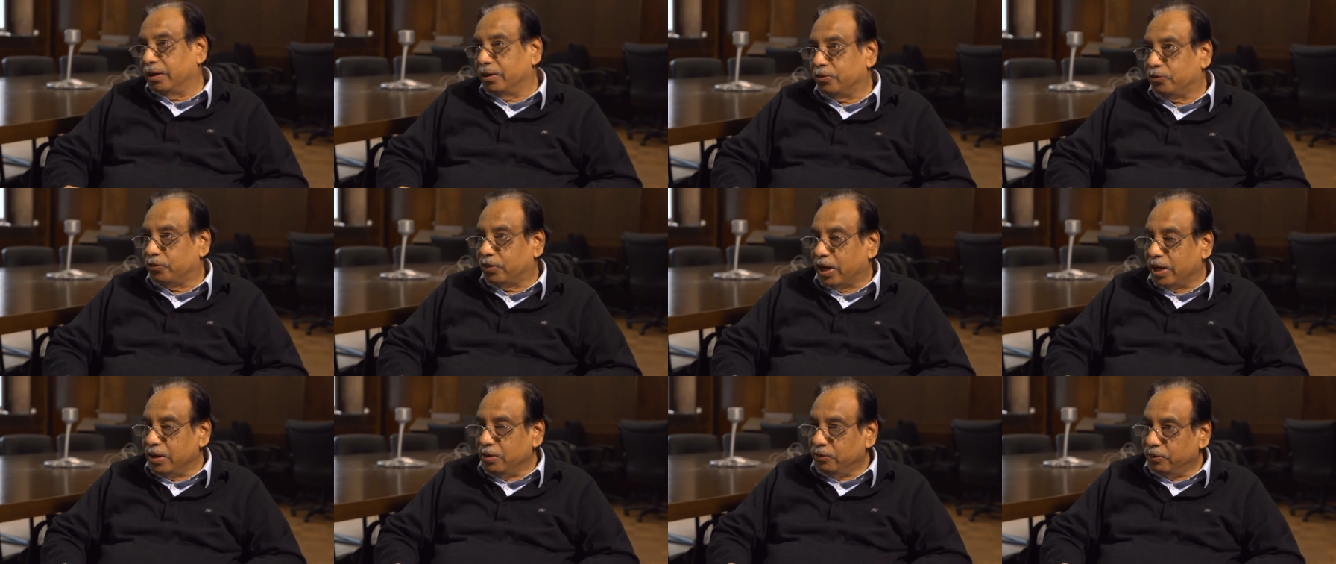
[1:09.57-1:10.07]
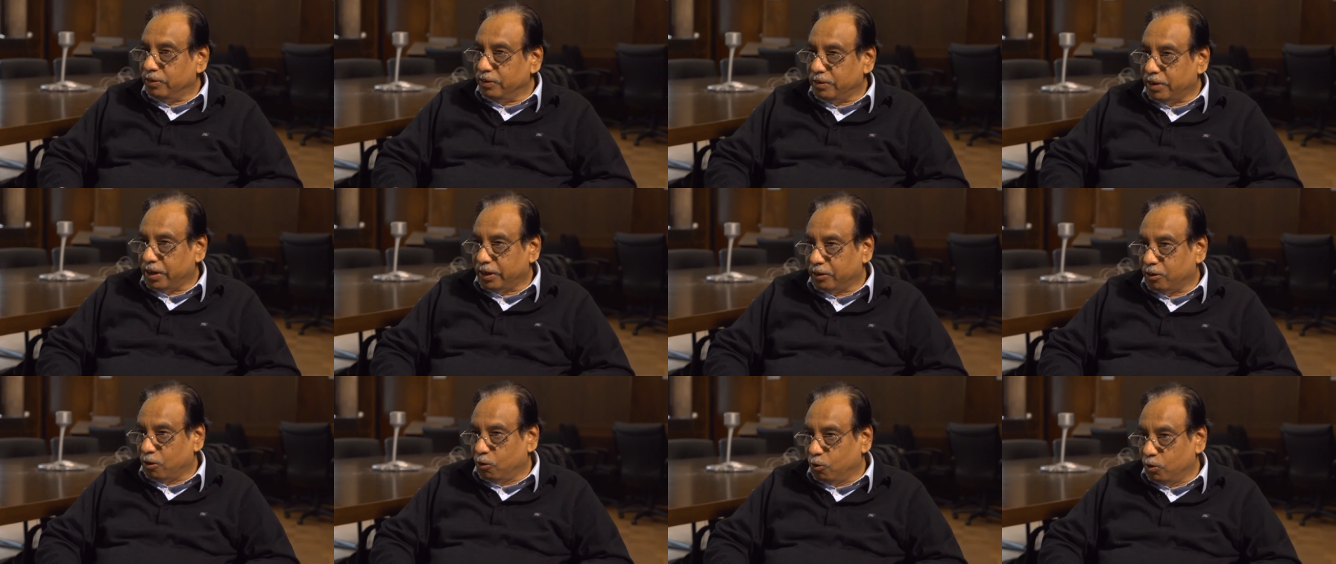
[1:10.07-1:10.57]
Science and
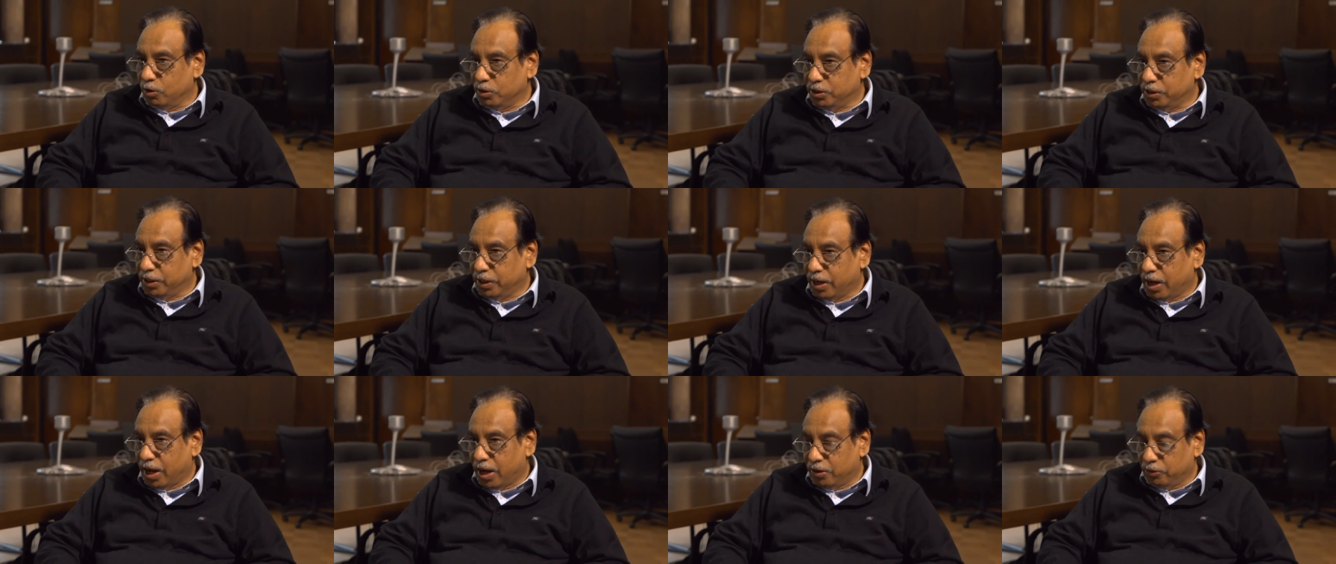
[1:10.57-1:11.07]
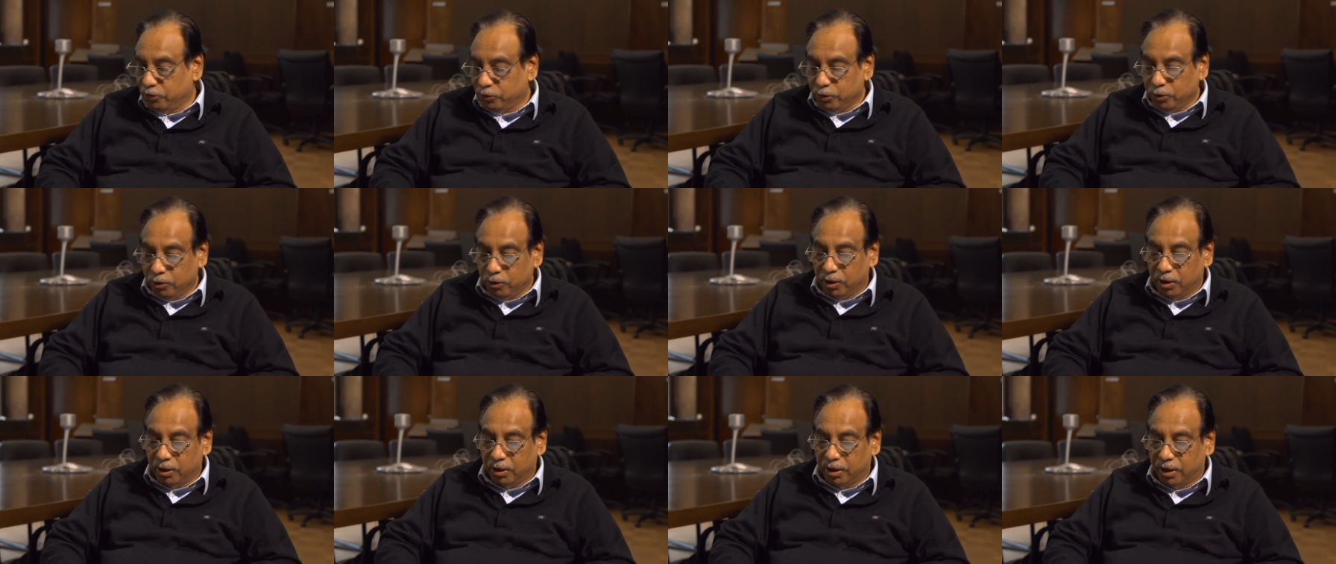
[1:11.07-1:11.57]
technology, as
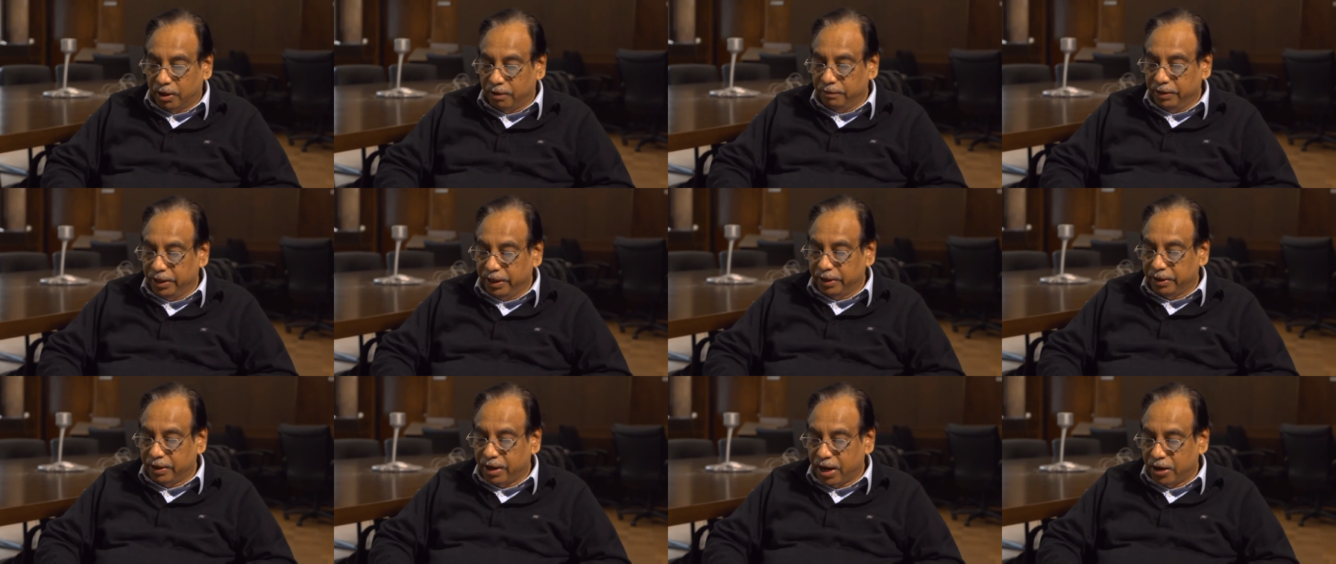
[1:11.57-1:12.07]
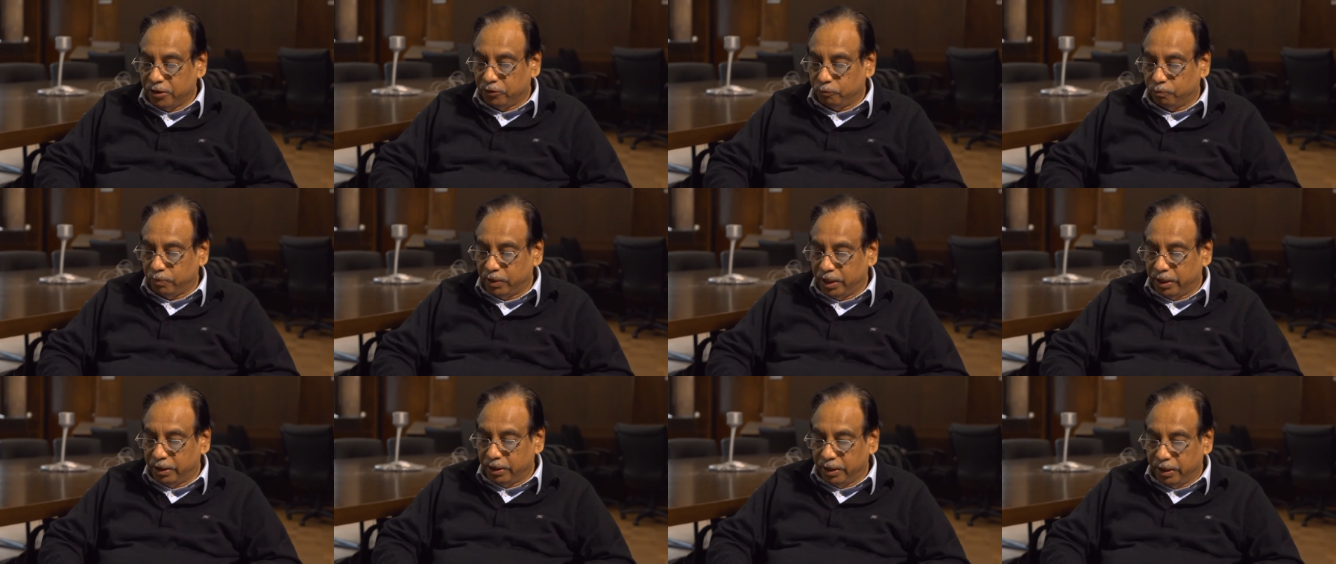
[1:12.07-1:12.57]
you are aware, has
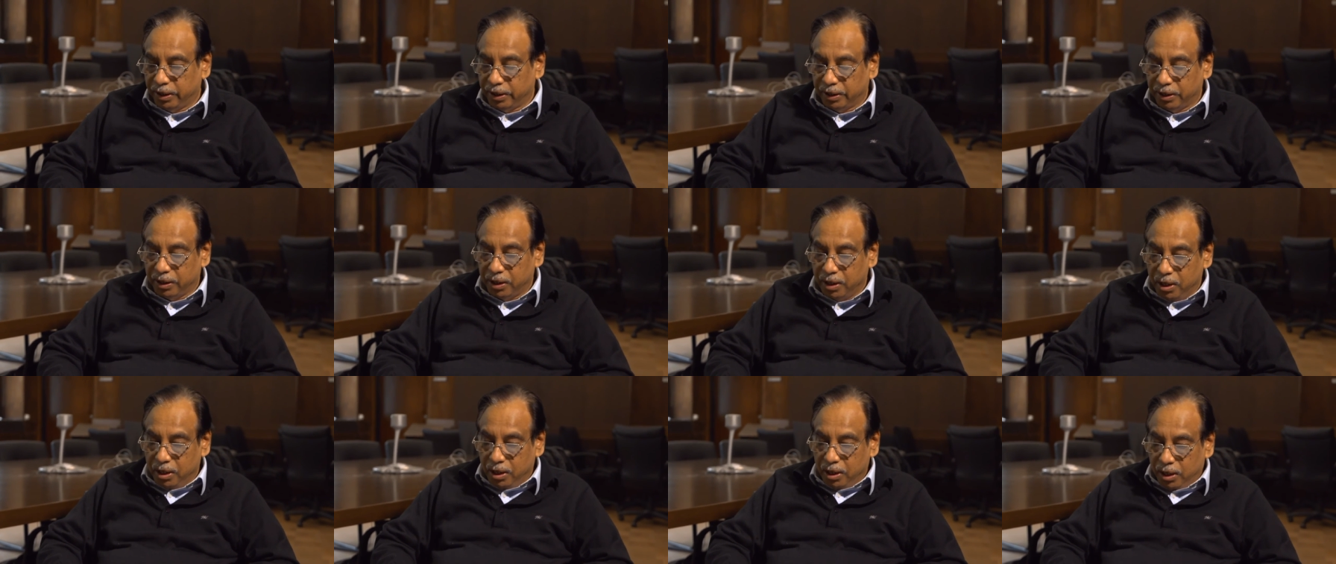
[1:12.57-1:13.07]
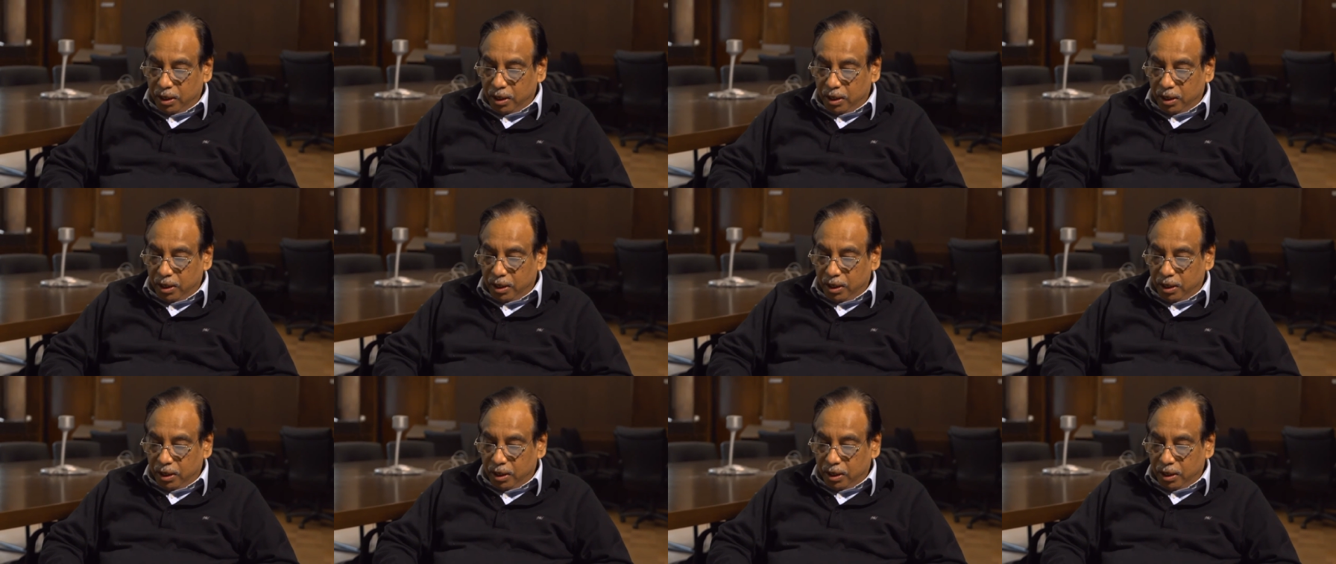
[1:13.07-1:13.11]
played a